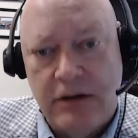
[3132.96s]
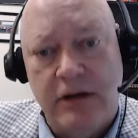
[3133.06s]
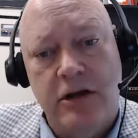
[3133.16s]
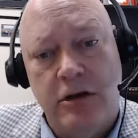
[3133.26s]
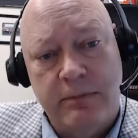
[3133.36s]

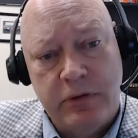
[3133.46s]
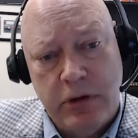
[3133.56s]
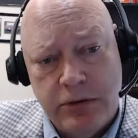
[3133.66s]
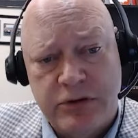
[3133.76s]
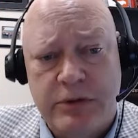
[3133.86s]
You
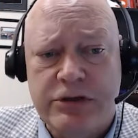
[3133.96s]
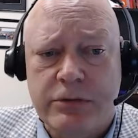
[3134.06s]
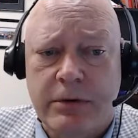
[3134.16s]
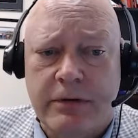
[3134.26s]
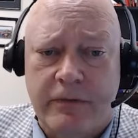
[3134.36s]
approached what you
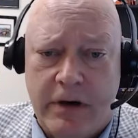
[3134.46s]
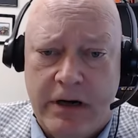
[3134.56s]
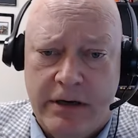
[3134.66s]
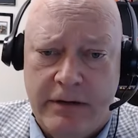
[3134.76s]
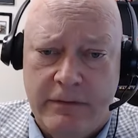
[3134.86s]
were afraid
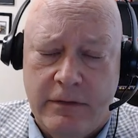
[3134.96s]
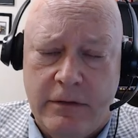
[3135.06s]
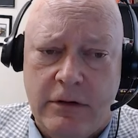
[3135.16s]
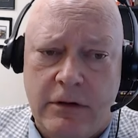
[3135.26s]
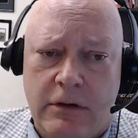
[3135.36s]
of.
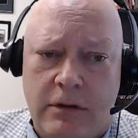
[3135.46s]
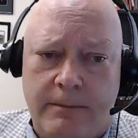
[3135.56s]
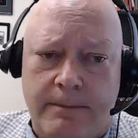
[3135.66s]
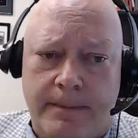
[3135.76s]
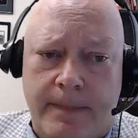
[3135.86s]
Yeah.
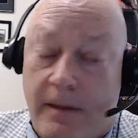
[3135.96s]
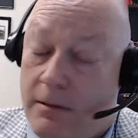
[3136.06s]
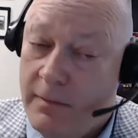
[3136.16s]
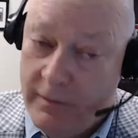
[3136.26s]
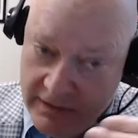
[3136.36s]

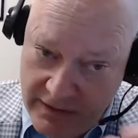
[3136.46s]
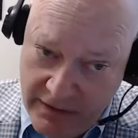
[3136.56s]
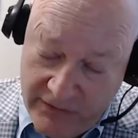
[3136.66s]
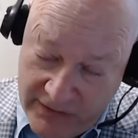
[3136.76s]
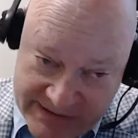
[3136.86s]
And the other
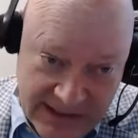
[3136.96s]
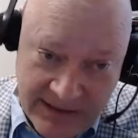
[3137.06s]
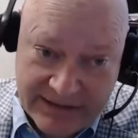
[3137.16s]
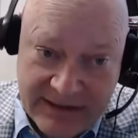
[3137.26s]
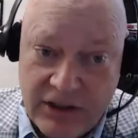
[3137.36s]
thing is, I
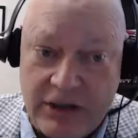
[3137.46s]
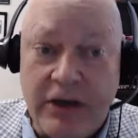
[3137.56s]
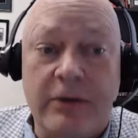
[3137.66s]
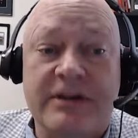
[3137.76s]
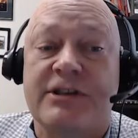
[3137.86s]
like that you
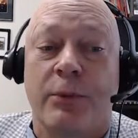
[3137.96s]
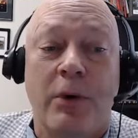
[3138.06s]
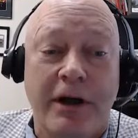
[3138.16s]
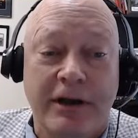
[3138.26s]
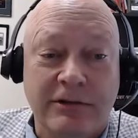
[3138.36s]
noticed you won.